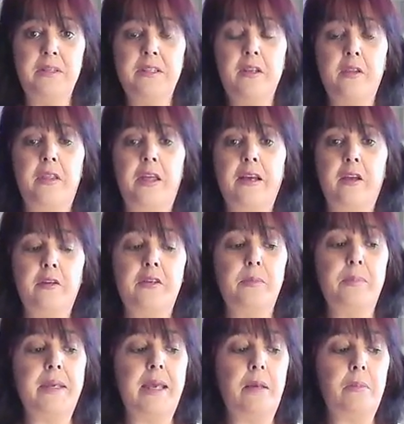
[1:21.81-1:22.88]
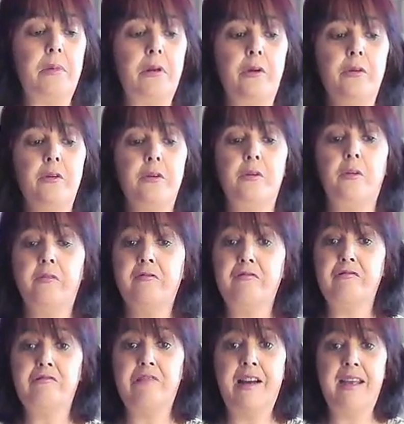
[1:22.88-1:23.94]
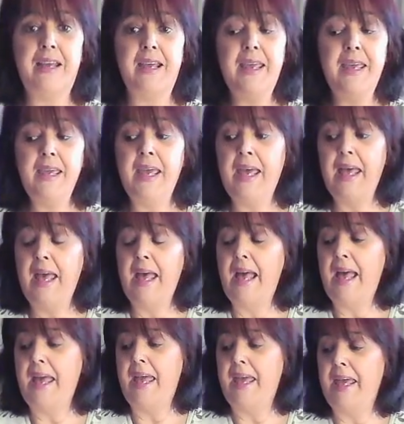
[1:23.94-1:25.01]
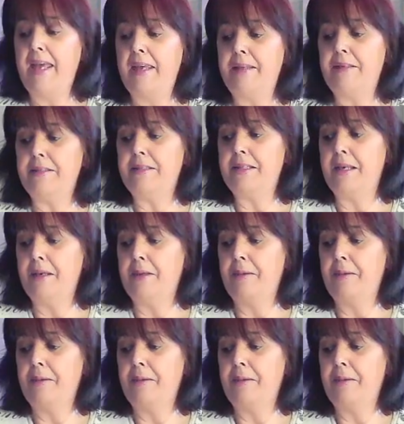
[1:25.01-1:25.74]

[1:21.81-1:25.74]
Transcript: so they're going to be uploaded on Friday, and